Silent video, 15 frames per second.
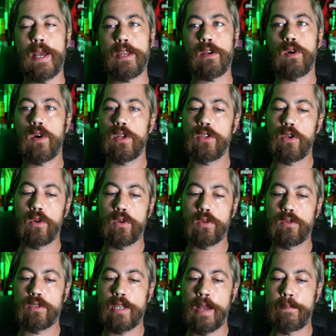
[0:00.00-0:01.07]
on
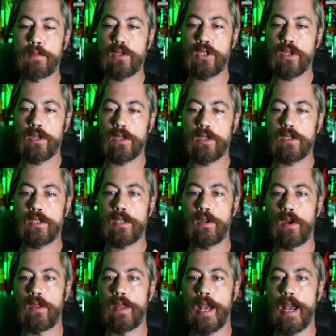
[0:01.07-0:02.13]
your temperatures and
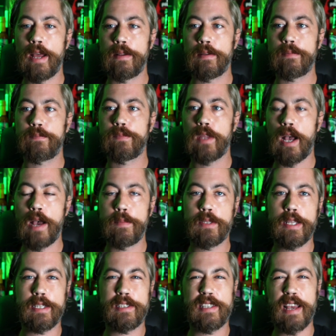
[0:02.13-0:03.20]
all that. I'm in
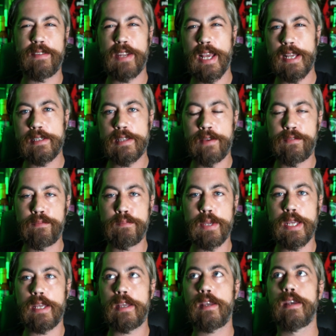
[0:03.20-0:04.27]
like 7A,
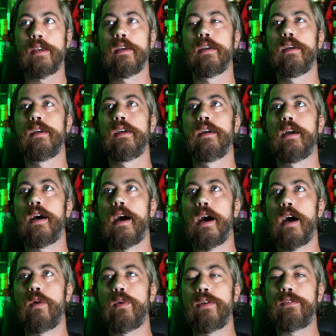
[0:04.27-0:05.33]
7B.
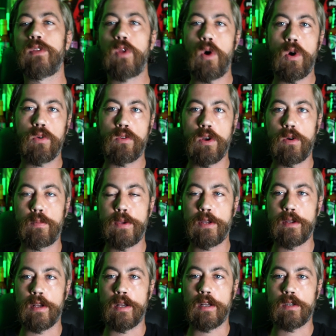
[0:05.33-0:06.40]
We have a long
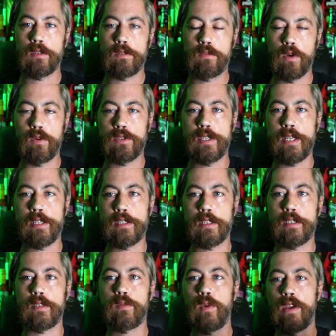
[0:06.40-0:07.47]
grow
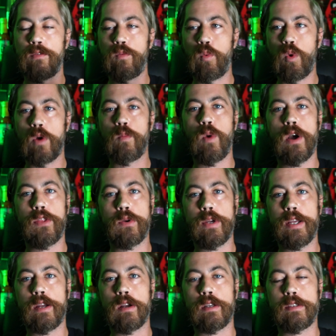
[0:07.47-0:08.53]
season. We have warm weather
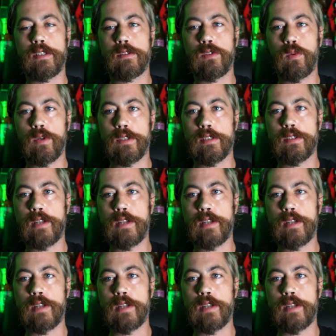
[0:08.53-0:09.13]
here during this